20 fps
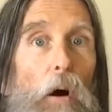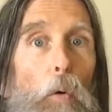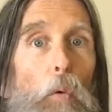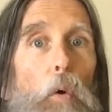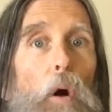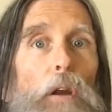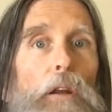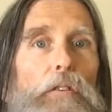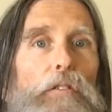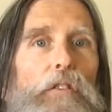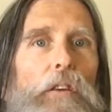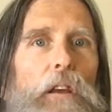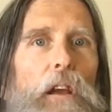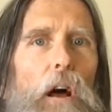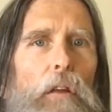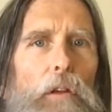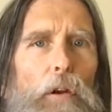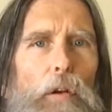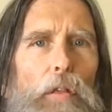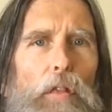want to see
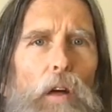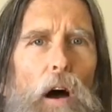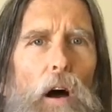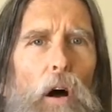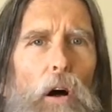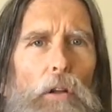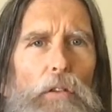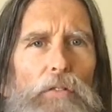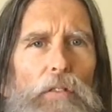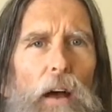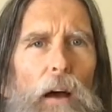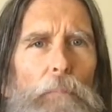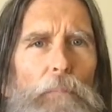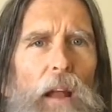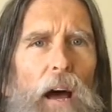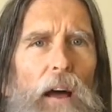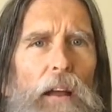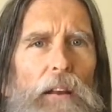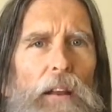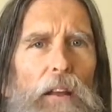other thoughts, I'm
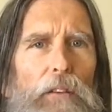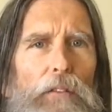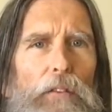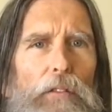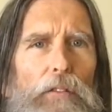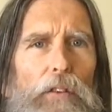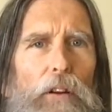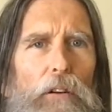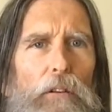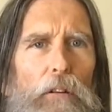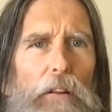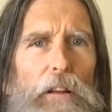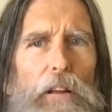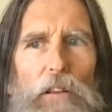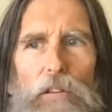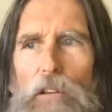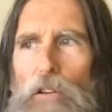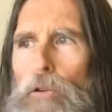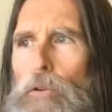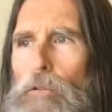not necessarily
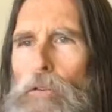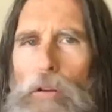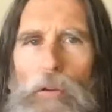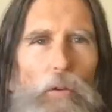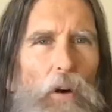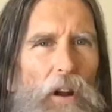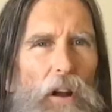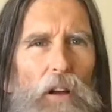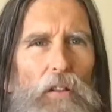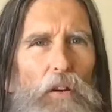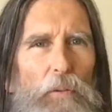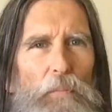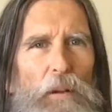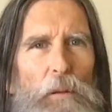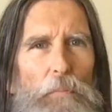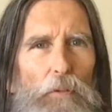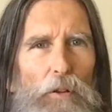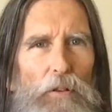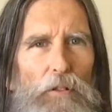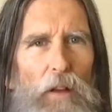using what other
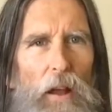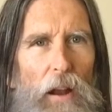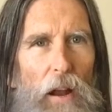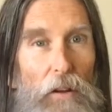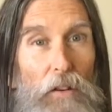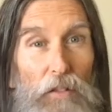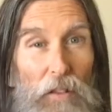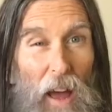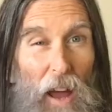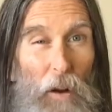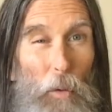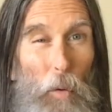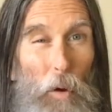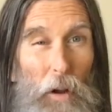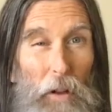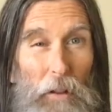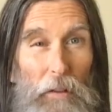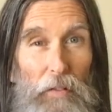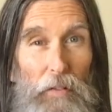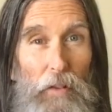people are saying. I just kind of
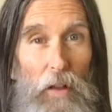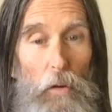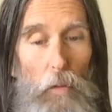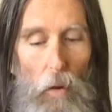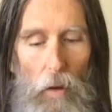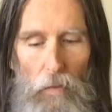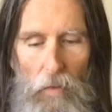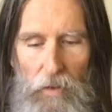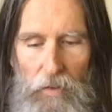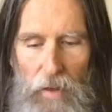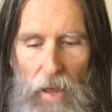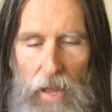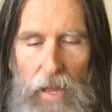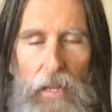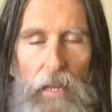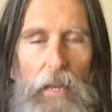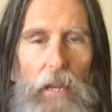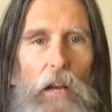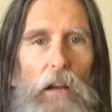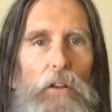want to see what the
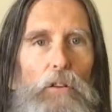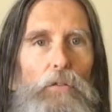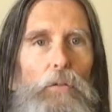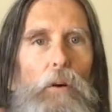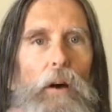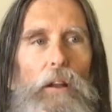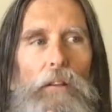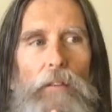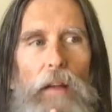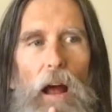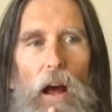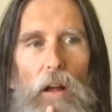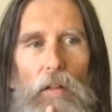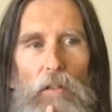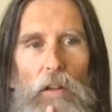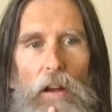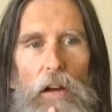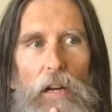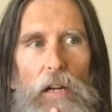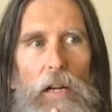take is, what's
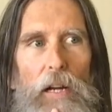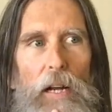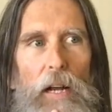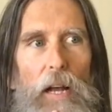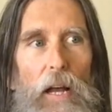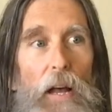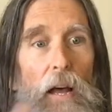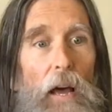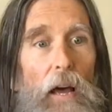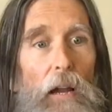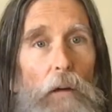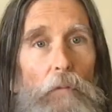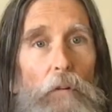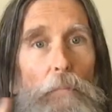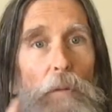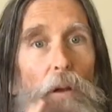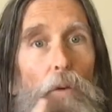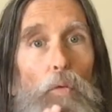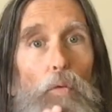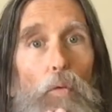out there. And I'm
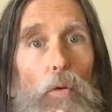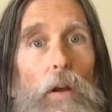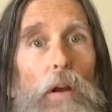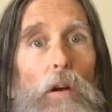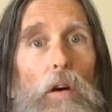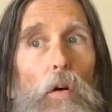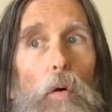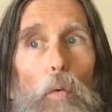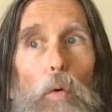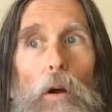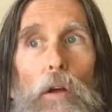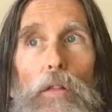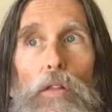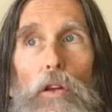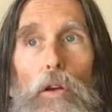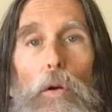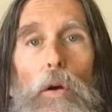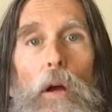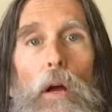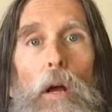going to be real with
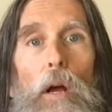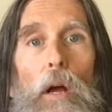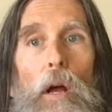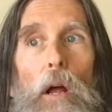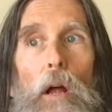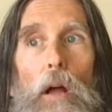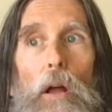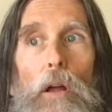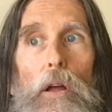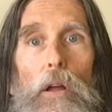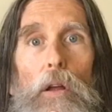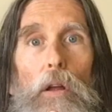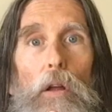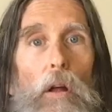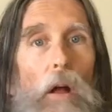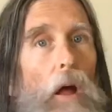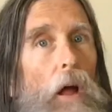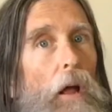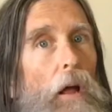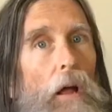you.
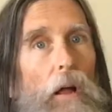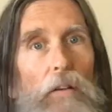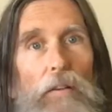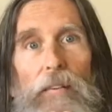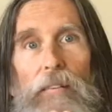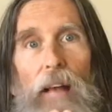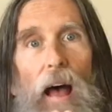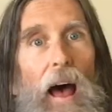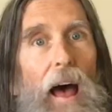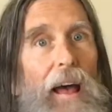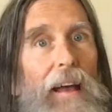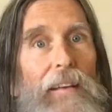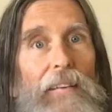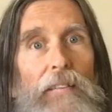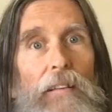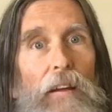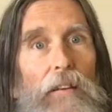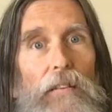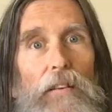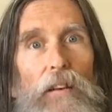Size
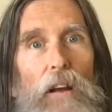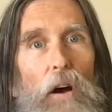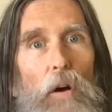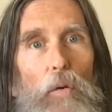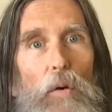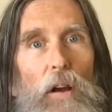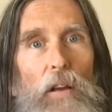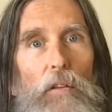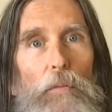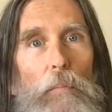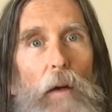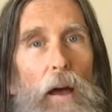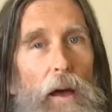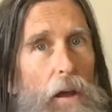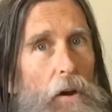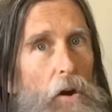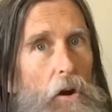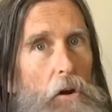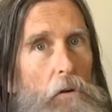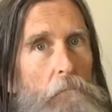doesn't always
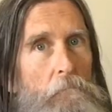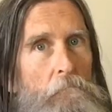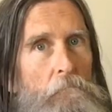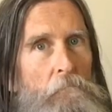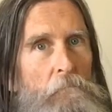matter.